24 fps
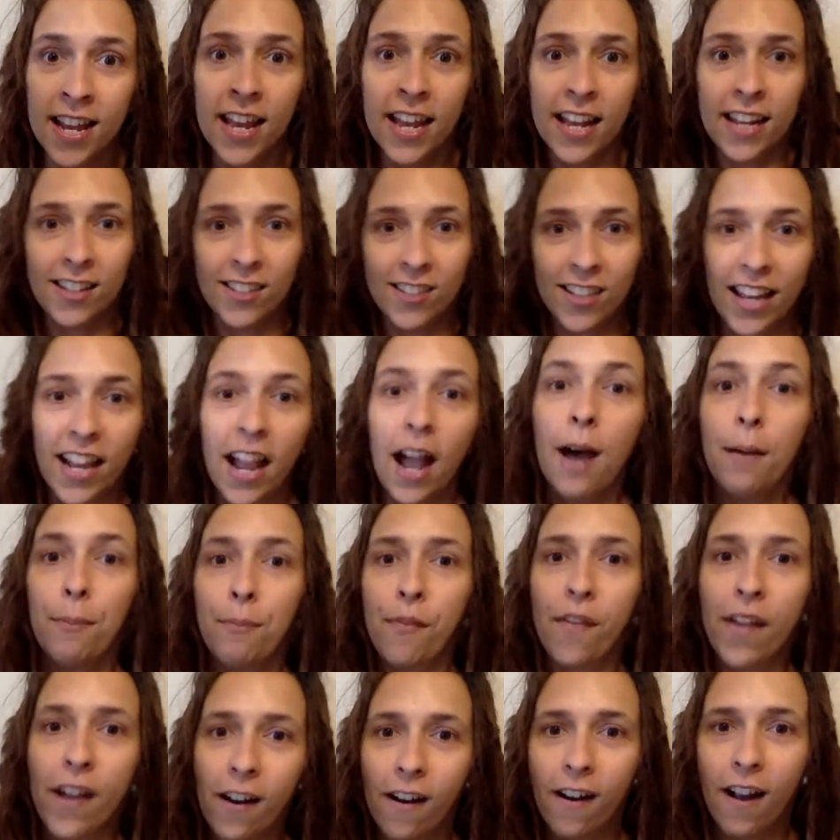He's like, up
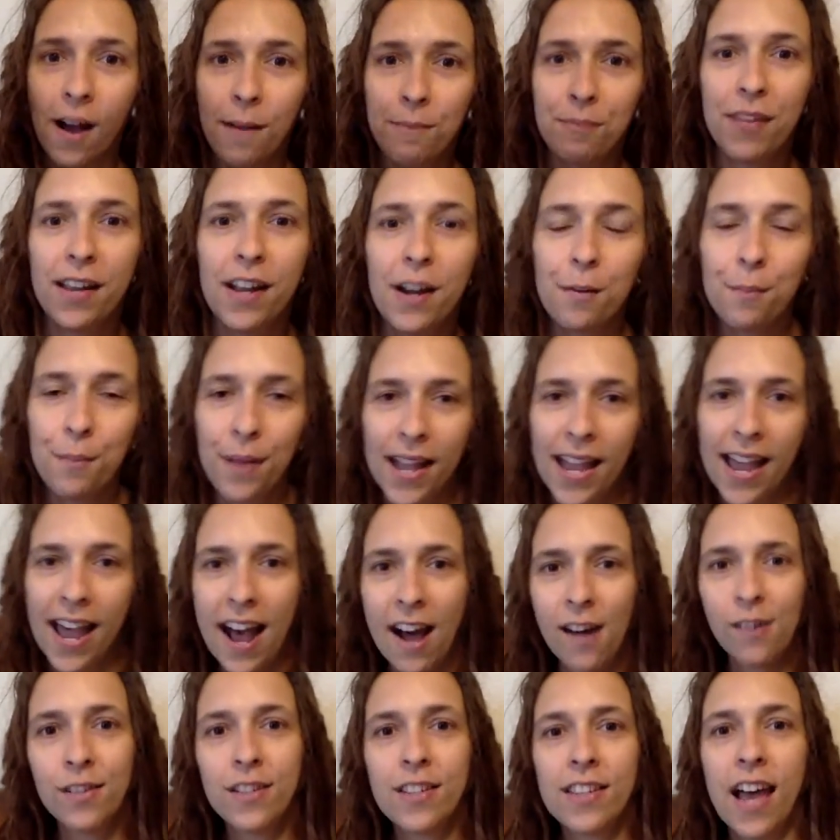there, my
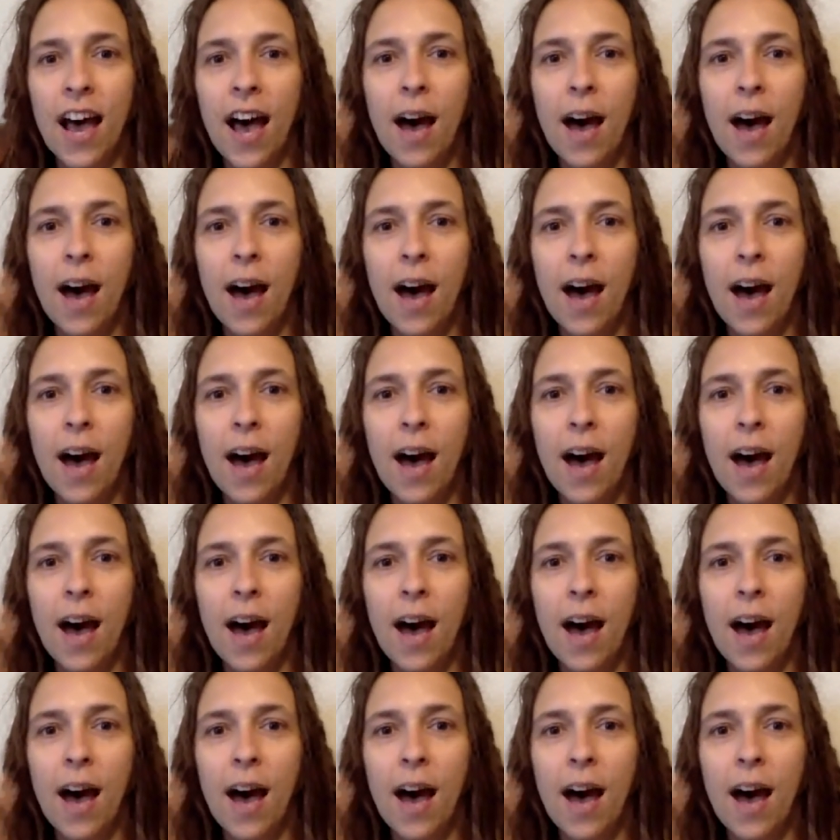house,